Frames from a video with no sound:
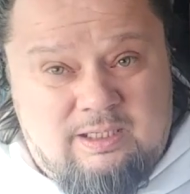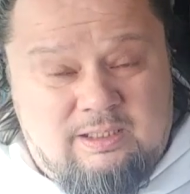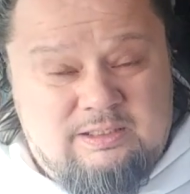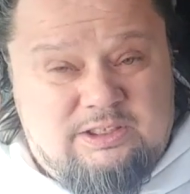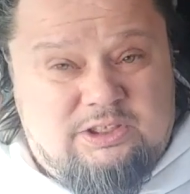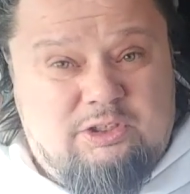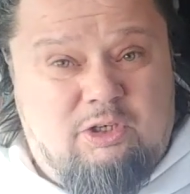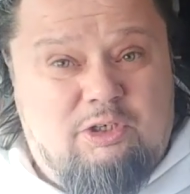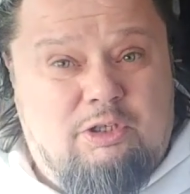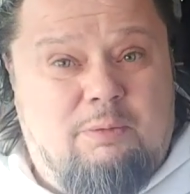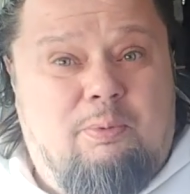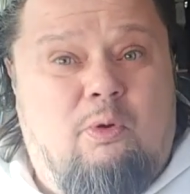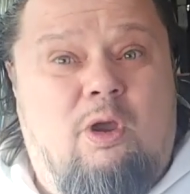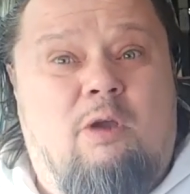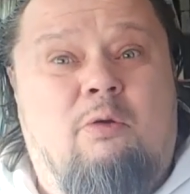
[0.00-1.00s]
So to the
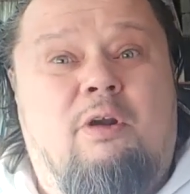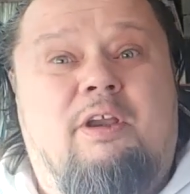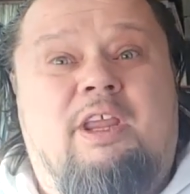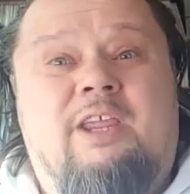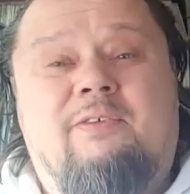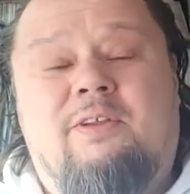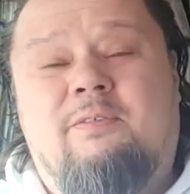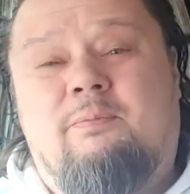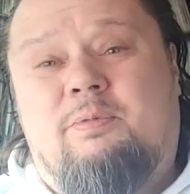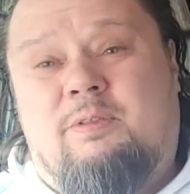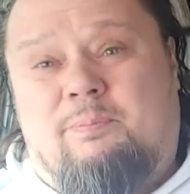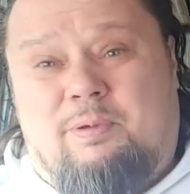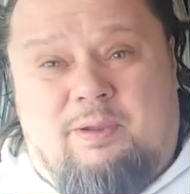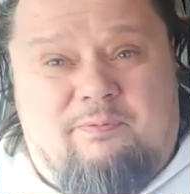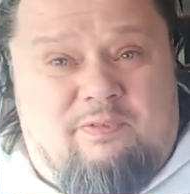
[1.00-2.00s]
point where even the
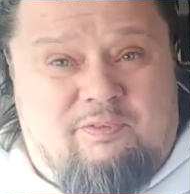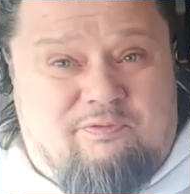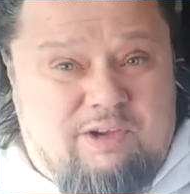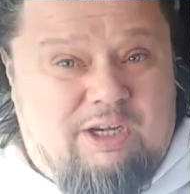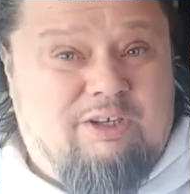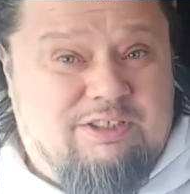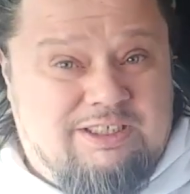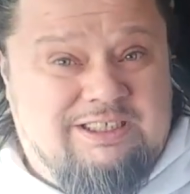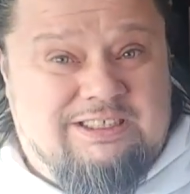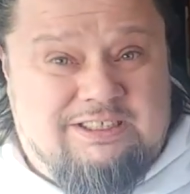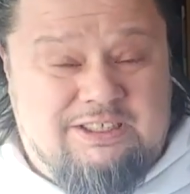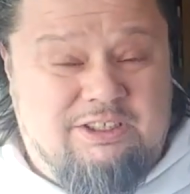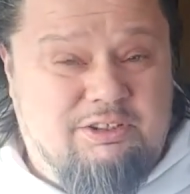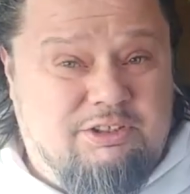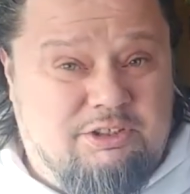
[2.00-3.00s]
people, the figures in this
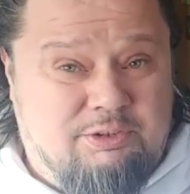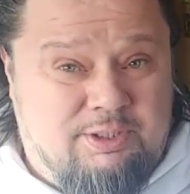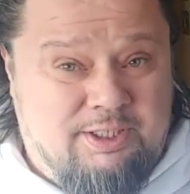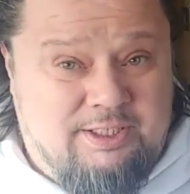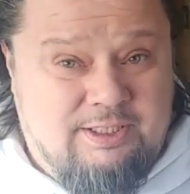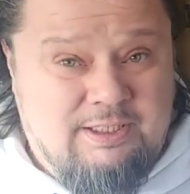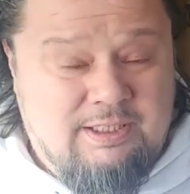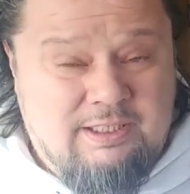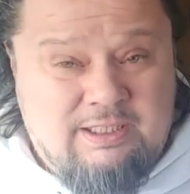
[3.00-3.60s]
industry,